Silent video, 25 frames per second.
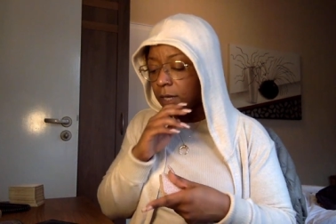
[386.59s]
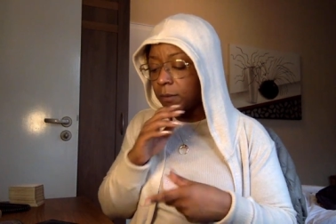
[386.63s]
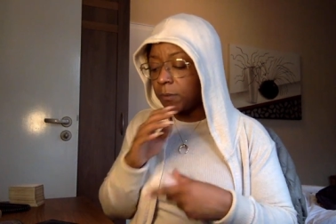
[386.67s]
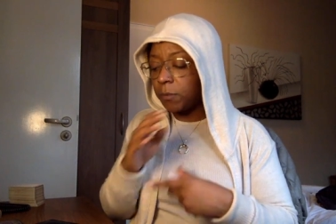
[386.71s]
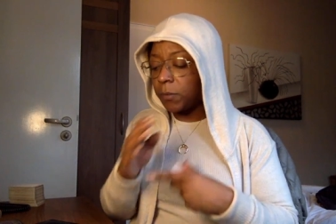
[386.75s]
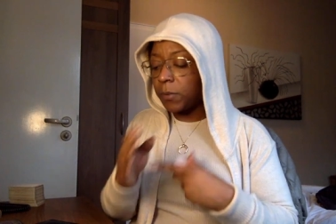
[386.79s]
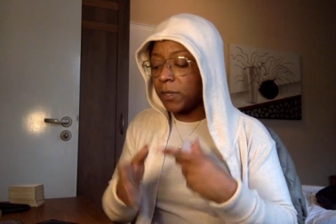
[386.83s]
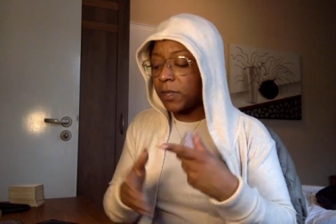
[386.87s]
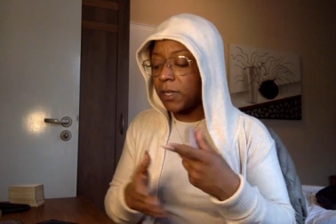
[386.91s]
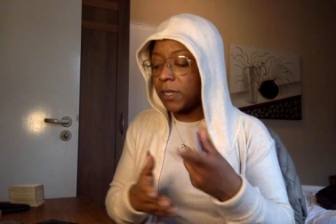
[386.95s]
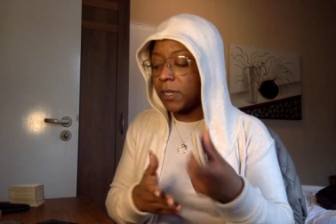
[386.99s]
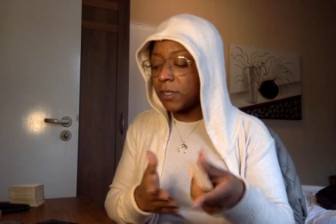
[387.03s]

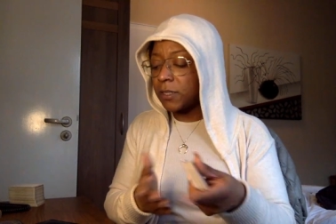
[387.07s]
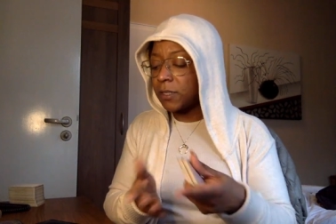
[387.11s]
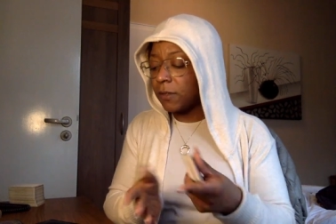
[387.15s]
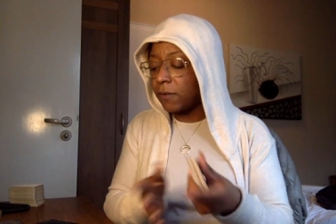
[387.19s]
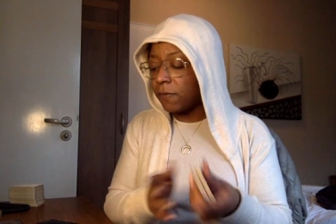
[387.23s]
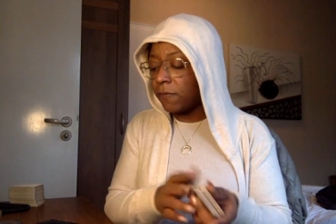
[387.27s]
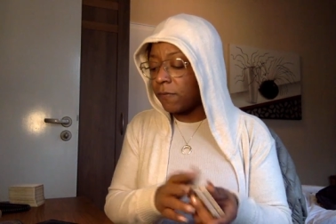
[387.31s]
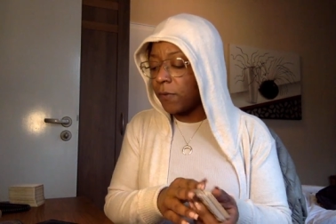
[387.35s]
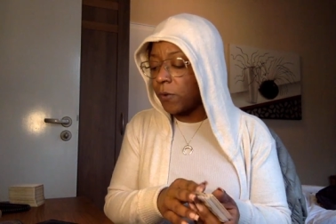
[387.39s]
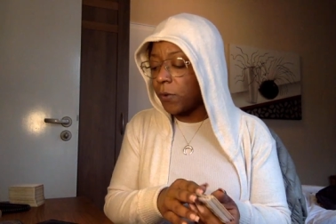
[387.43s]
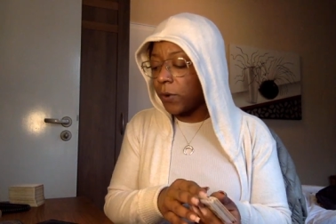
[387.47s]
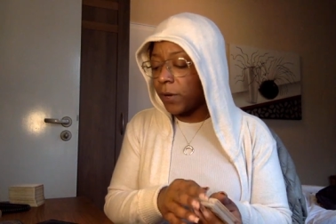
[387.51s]
But there's
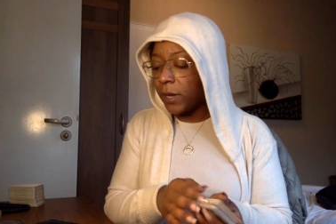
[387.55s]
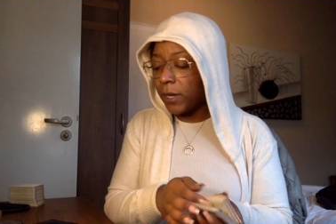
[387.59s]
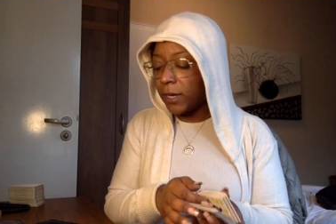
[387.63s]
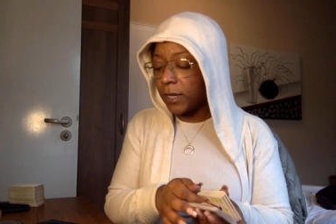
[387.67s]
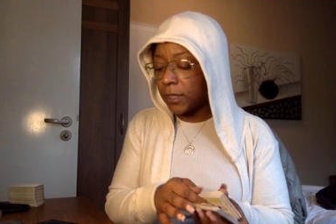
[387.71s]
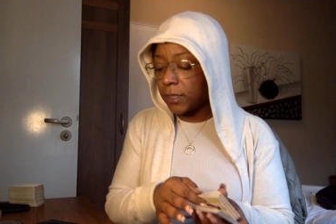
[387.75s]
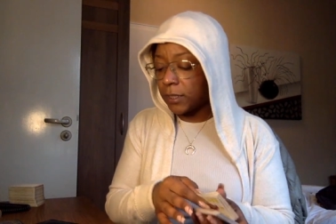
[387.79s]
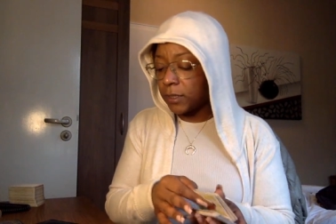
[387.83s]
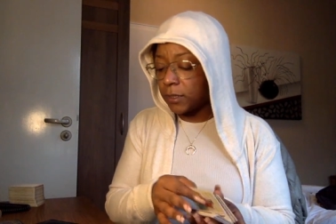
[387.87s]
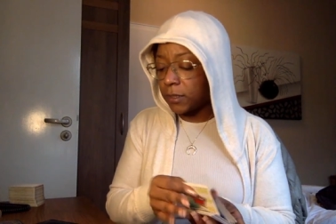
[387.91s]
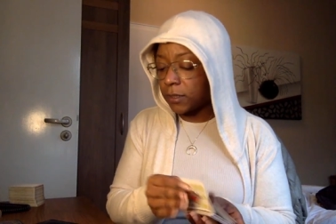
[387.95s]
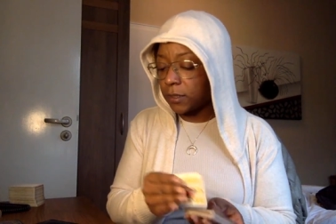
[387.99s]

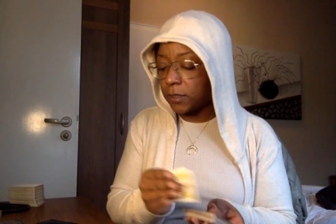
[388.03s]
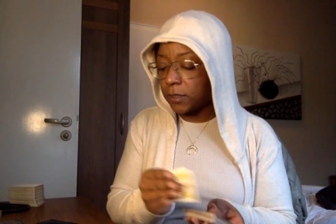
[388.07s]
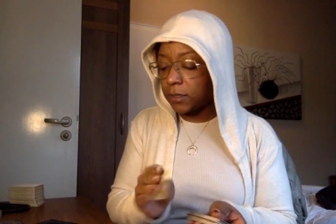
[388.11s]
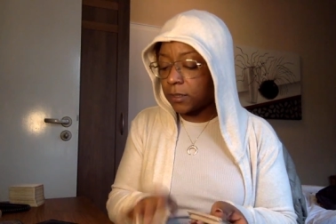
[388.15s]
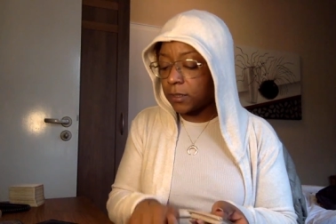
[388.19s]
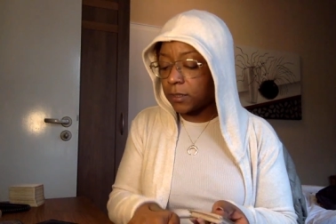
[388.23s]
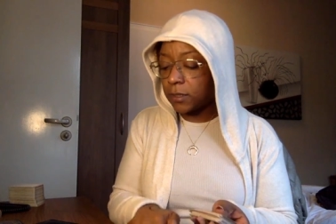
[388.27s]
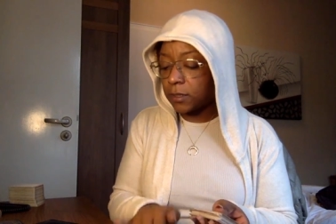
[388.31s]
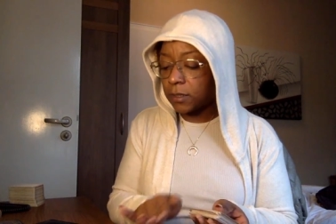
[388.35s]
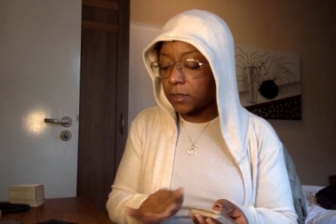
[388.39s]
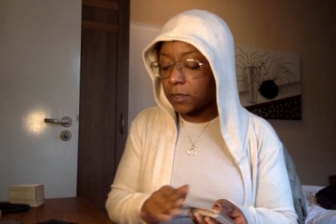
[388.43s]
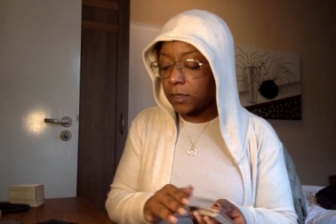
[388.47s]

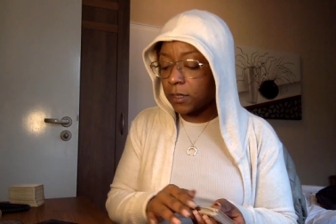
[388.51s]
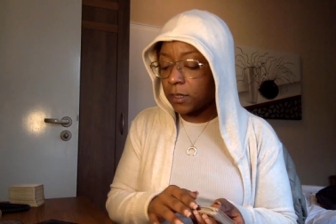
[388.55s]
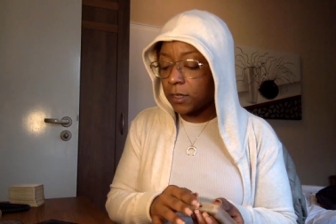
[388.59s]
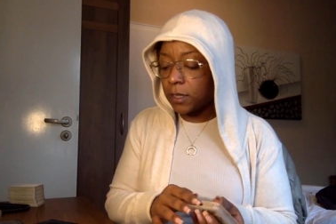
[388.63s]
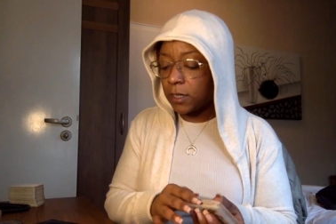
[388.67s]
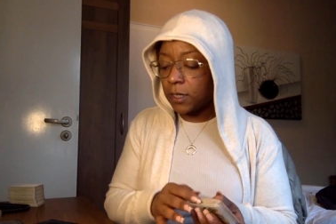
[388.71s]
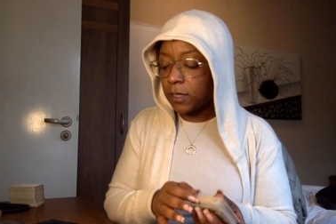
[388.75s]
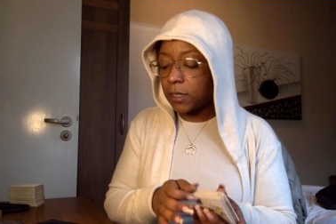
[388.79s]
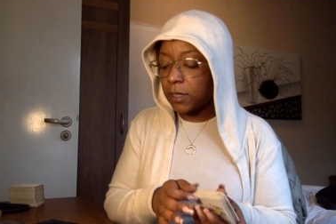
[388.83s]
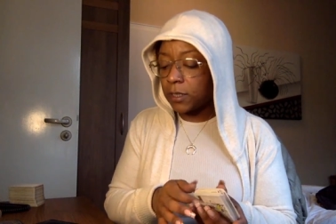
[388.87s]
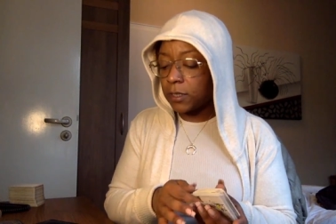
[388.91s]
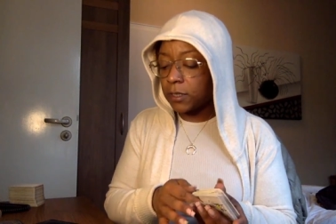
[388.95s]
avoidance.
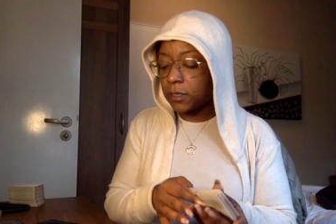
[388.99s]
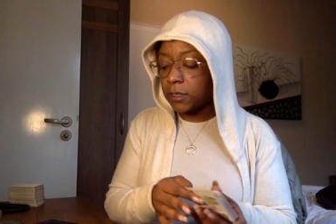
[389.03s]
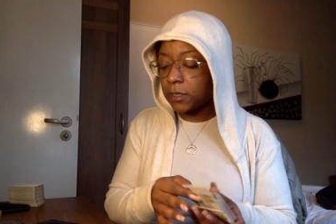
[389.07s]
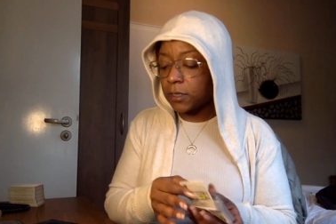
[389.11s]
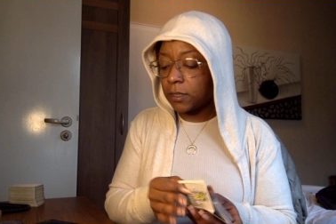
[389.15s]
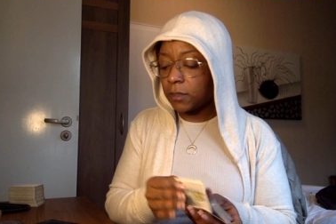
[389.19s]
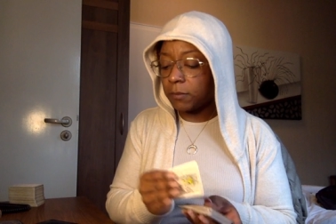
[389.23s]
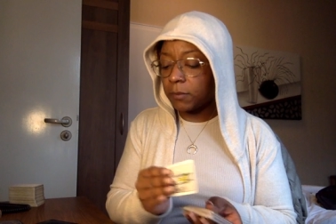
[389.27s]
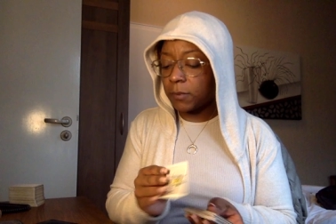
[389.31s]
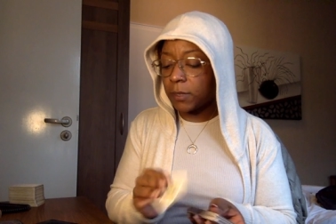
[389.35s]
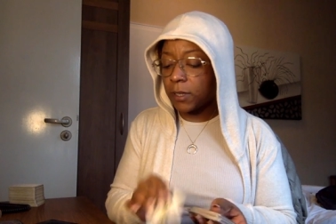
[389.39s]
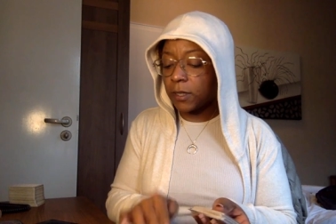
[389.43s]
It doesn't
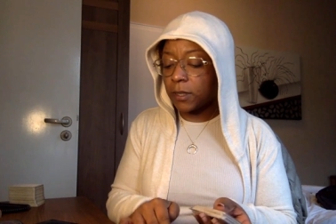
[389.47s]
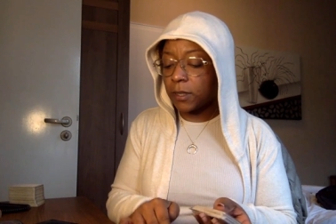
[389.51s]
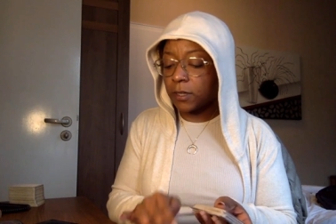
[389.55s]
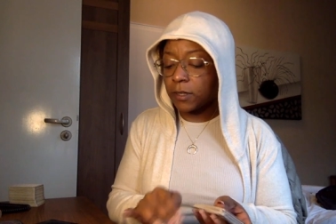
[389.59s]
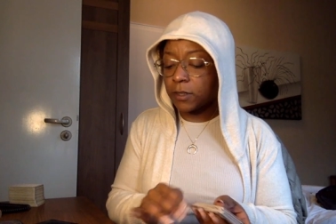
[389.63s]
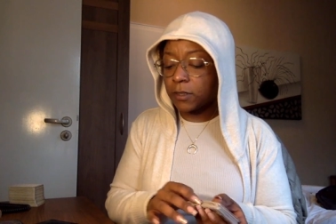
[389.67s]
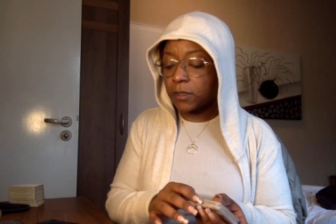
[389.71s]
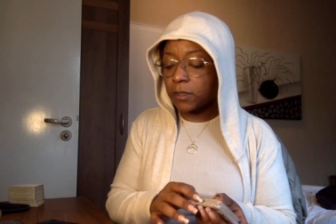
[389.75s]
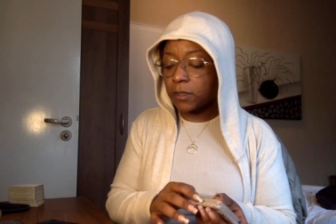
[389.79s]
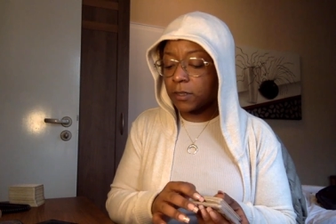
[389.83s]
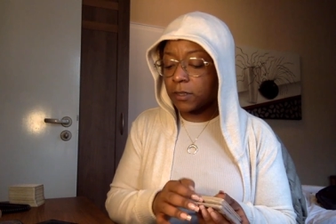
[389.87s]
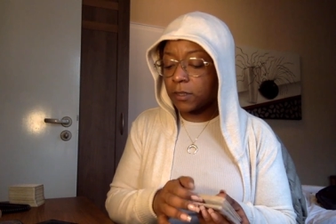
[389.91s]
seem like
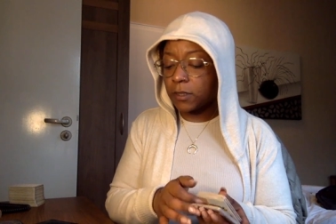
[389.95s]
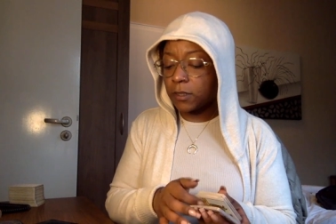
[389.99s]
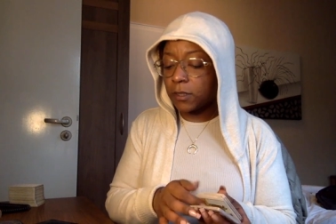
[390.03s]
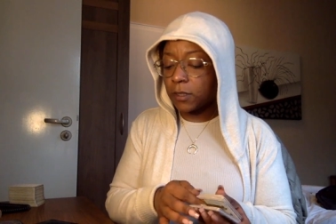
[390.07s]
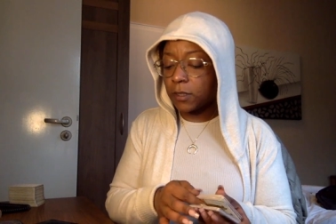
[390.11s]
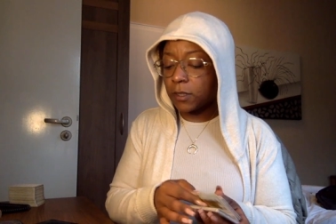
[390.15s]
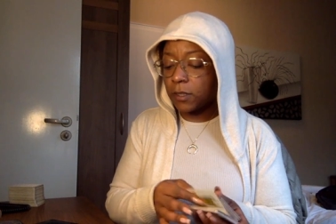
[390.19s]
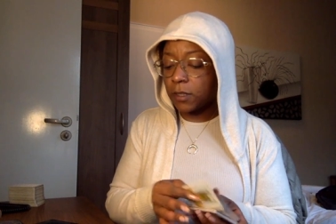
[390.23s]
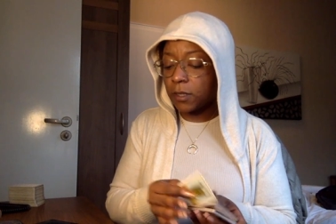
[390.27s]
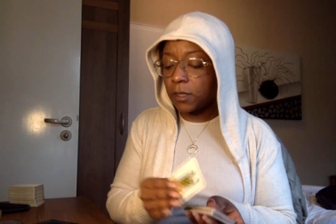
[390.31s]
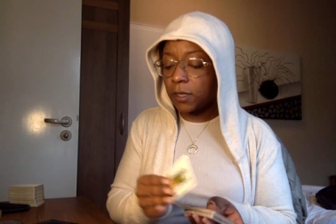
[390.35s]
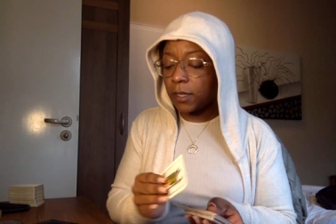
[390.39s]
there's,
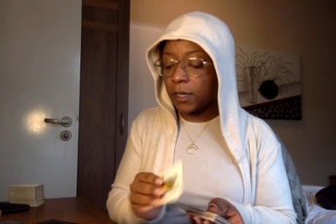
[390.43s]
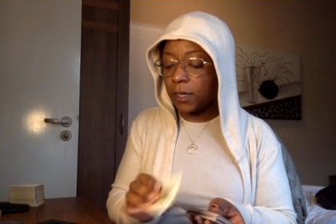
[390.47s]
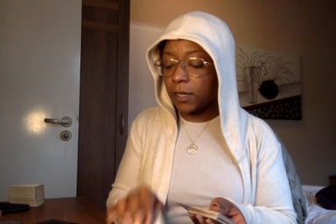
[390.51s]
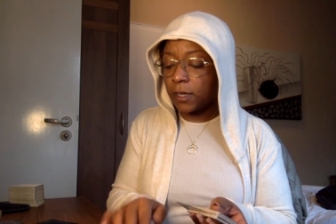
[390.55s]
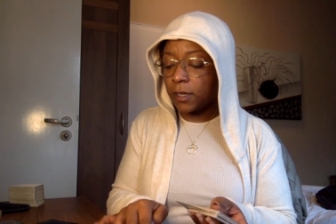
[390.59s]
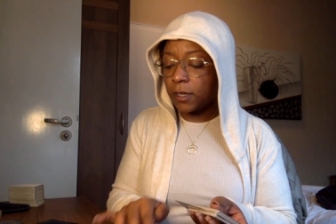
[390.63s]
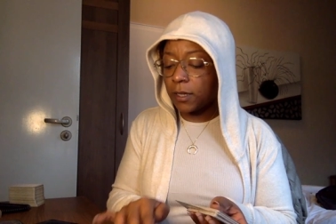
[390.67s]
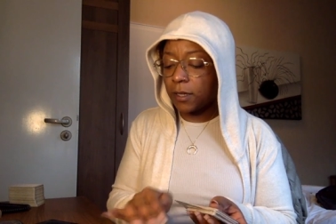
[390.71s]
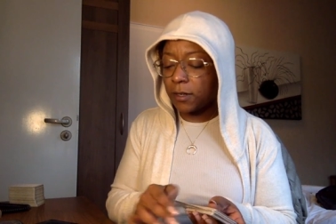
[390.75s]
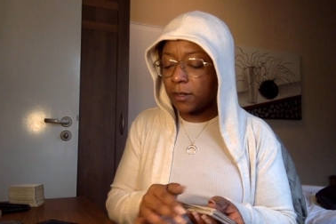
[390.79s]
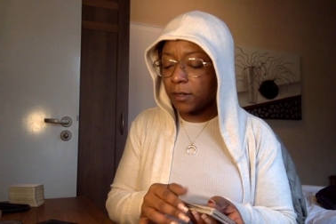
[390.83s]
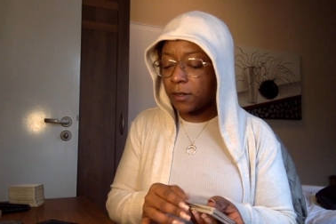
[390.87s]
like,
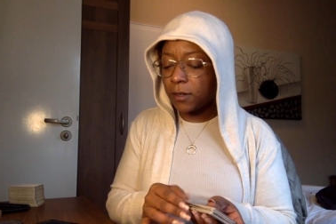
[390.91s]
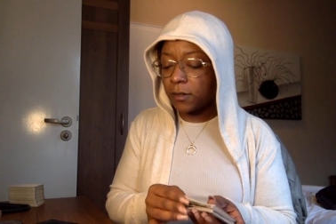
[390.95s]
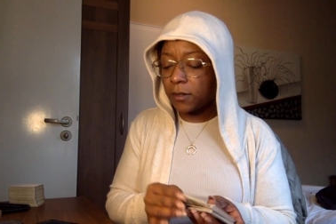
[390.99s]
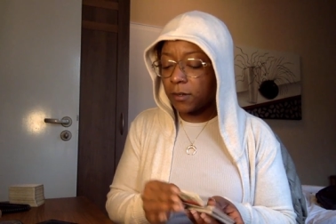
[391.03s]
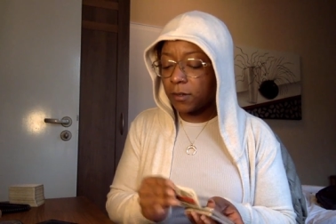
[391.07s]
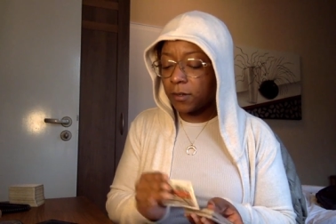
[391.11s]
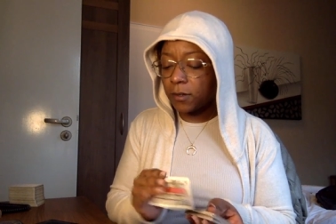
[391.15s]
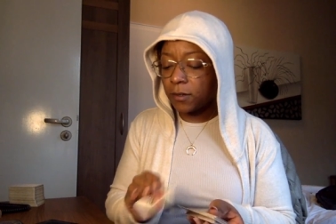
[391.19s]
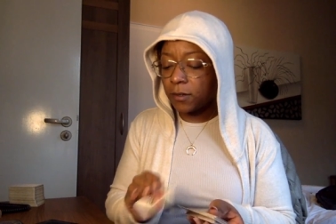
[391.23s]
you know,